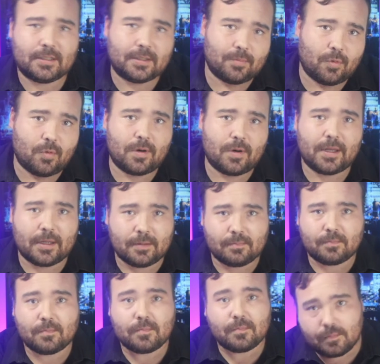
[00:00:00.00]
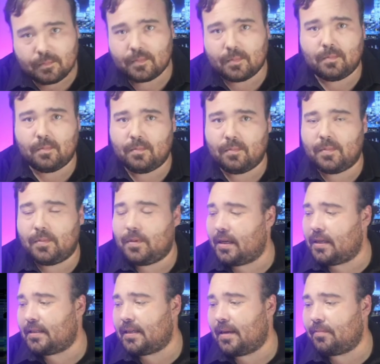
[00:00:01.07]
supporting the
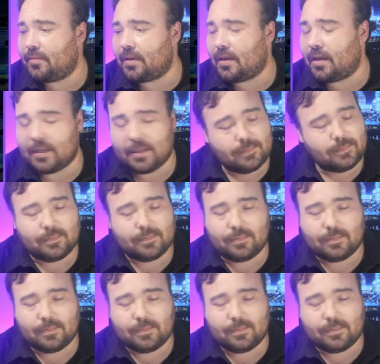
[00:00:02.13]
attempt on